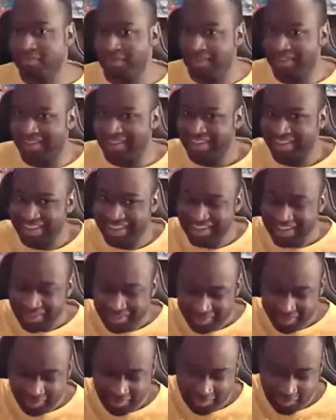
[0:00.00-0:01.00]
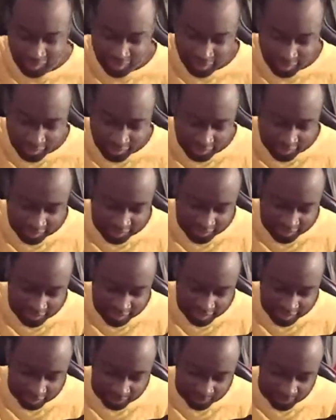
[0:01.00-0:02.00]
the tutorials on the
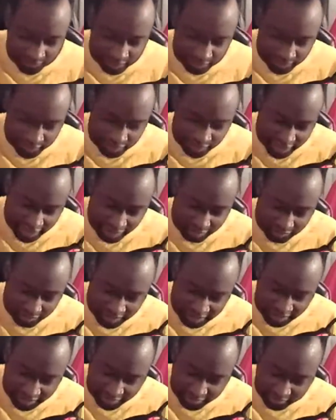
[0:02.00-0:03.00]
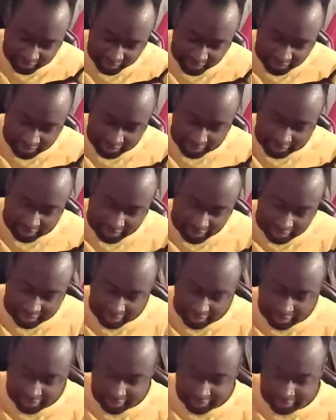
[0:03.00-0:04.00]
stick is pretty much outdated.
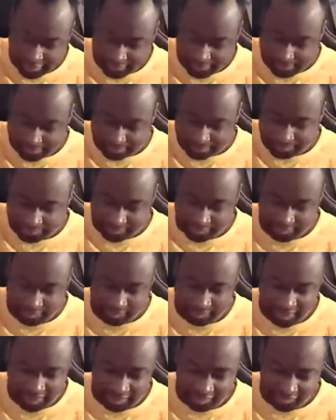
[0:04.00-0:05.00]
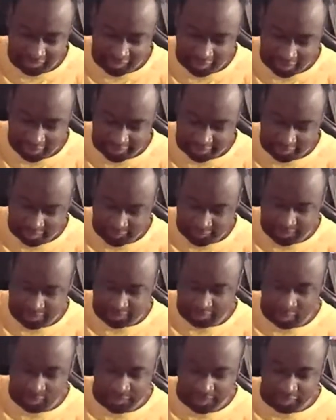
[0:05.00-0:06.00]
Um, man, this is hard to open.
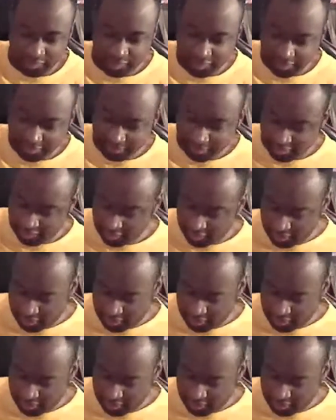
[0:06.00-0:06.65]
Hope I don't cut myself.